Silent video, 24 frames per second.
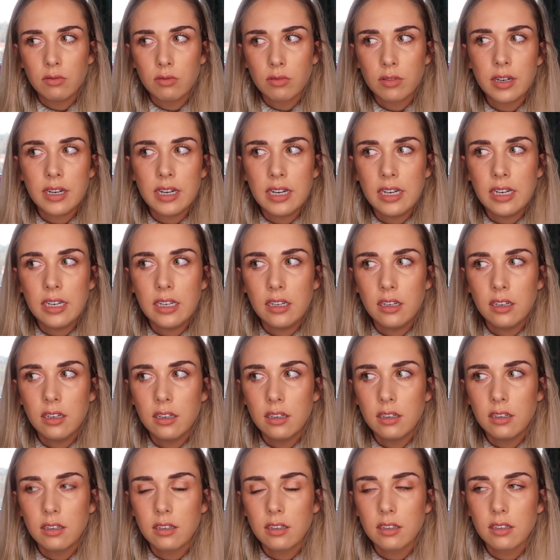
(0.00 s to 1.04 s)
really
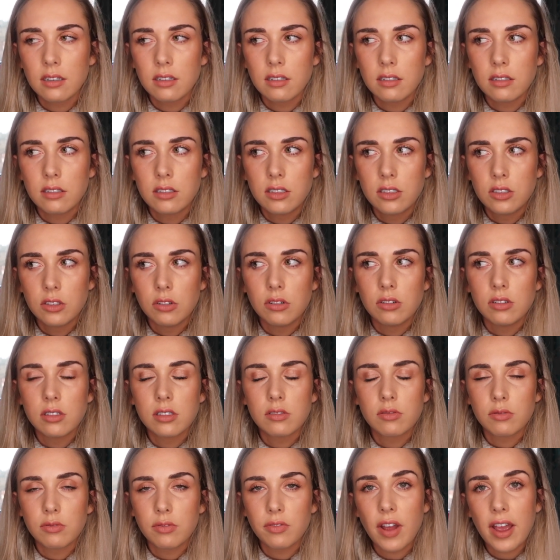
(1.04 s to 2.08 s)

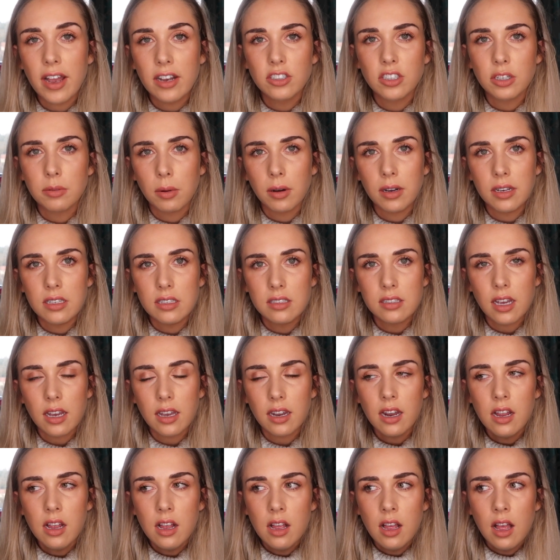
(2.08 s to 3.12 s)
does affect your
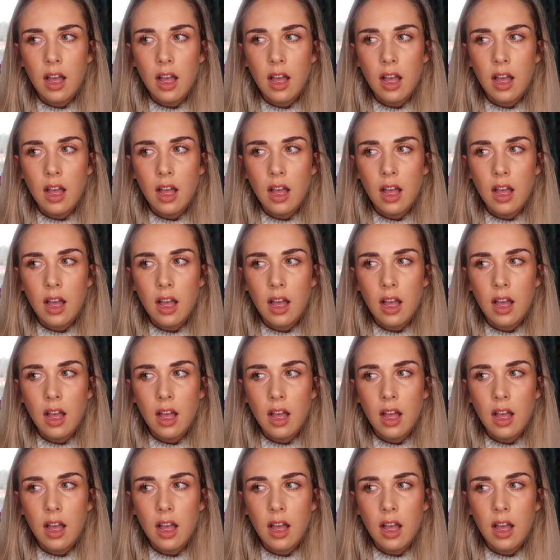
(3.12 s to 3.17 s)
mindset.